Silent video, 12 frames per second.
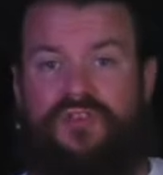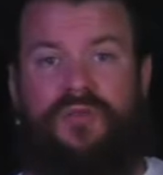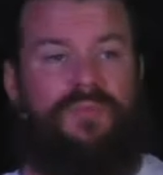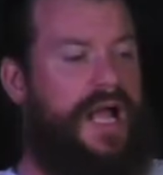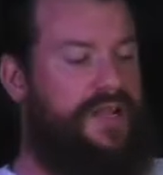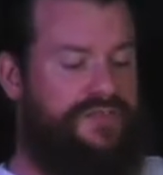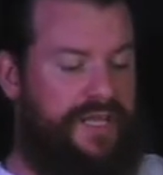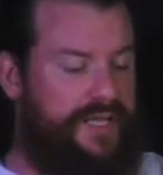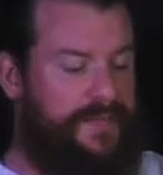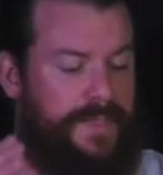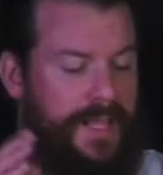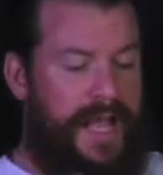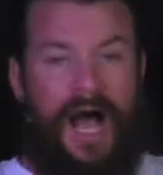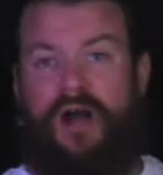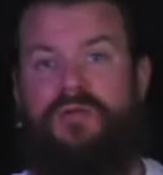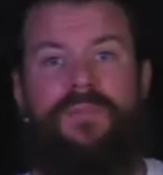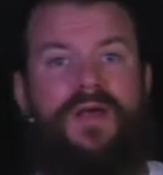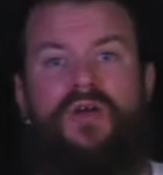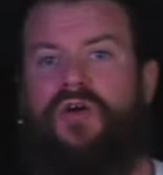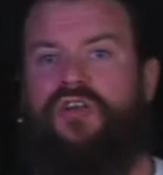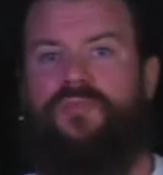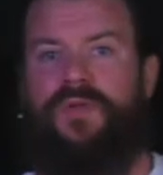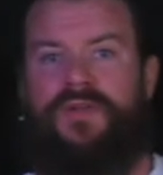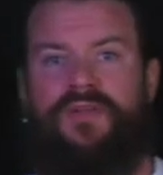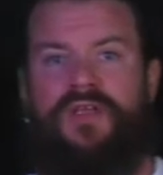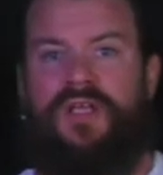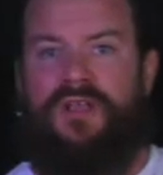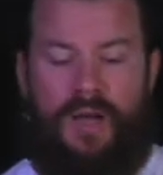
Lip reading: I've done plans like how to be a better husband.